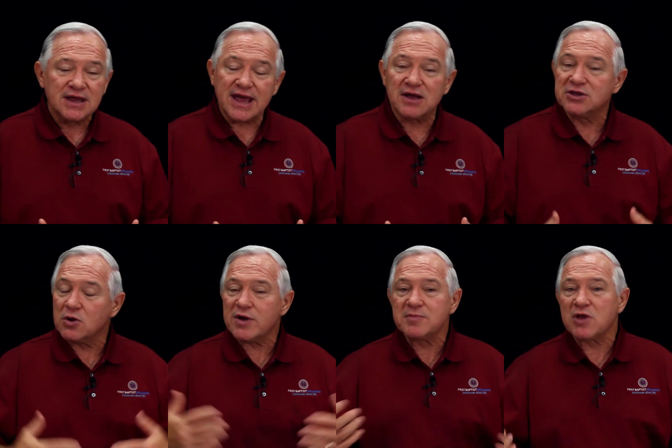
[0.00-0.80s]
Now, you know
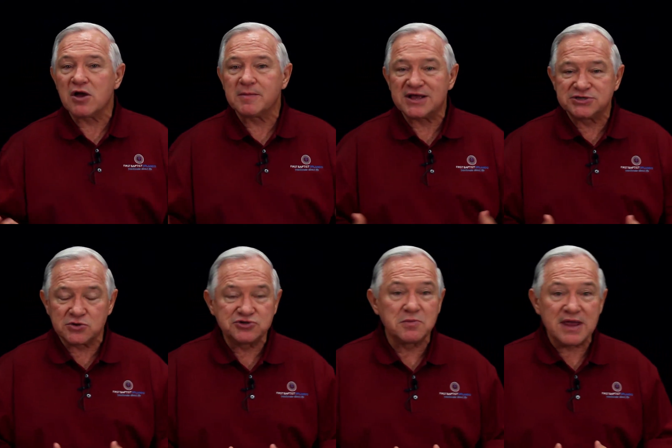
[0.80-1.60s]
what I'm talking about,
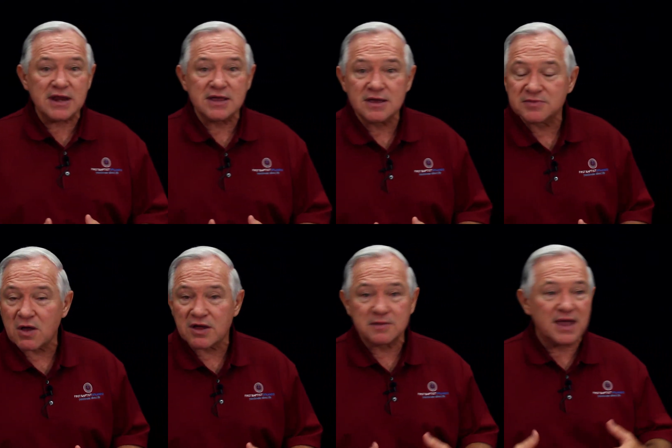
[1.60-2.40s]
social media. I'm
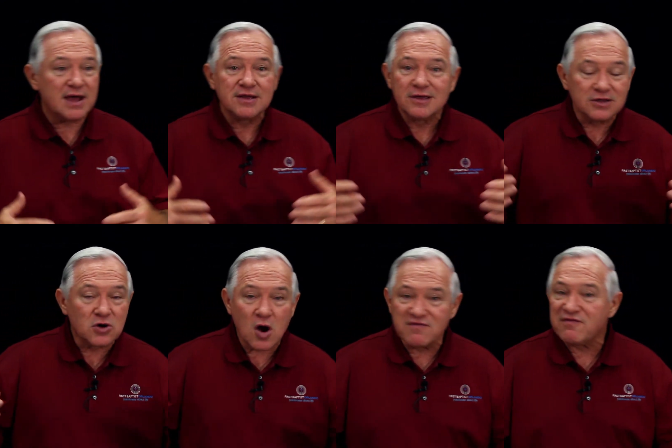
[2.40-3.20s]
talking about,
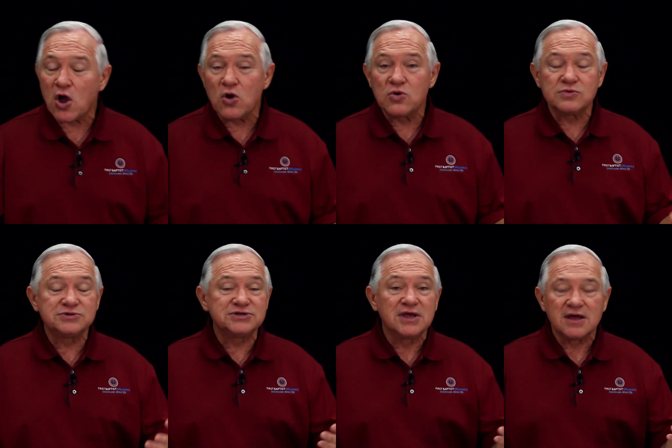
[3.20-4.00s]
our
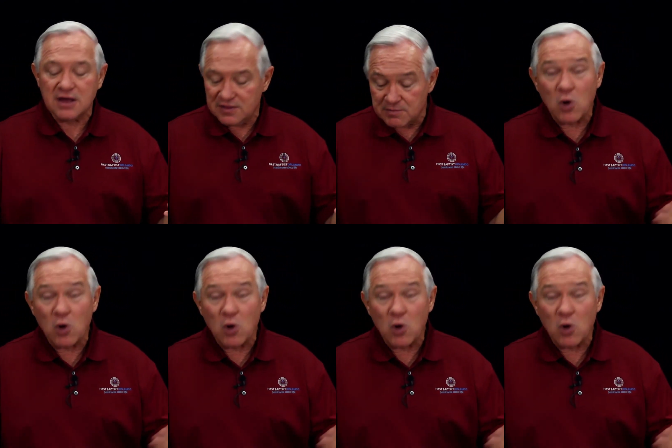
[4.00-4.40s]
phones, the